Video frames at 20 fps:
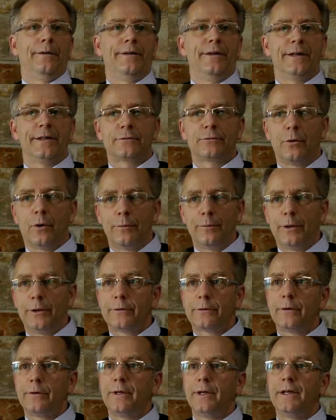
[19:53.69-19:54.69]
This
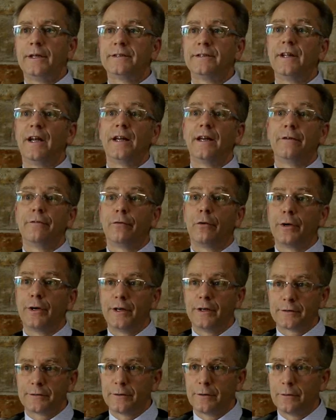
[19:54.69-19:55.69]
woman today is
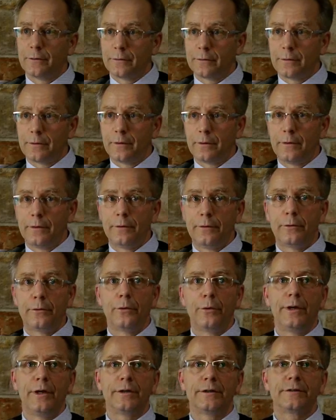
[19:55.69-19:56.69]
94 years old.
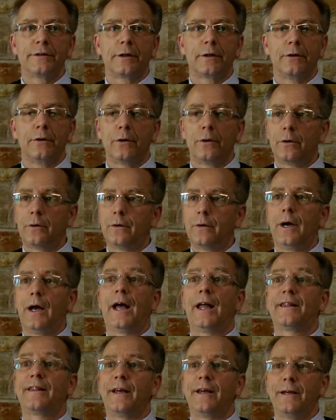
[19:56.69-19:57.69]
2 years ago,
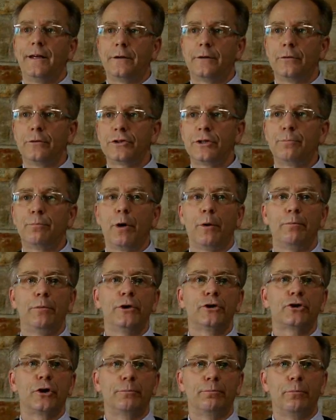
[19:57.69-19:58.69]
at 92, she
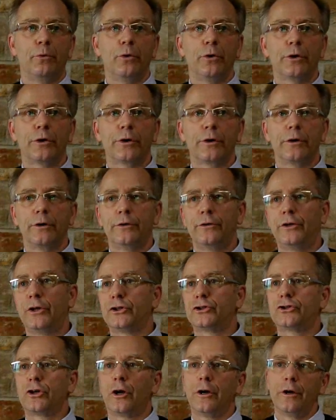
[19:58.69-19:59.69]
published a book,
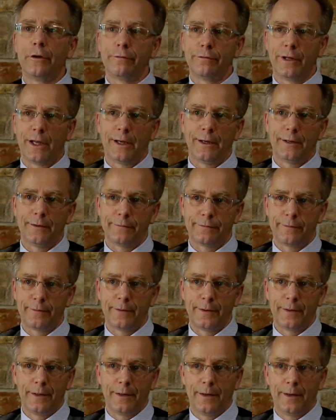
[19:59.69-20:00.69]
The Joy of
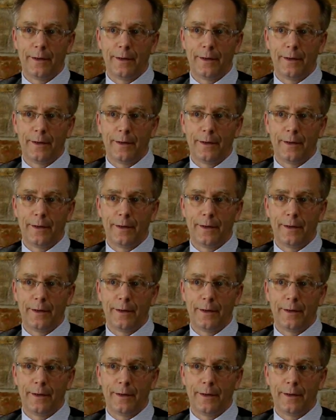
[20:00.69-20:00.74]
Life.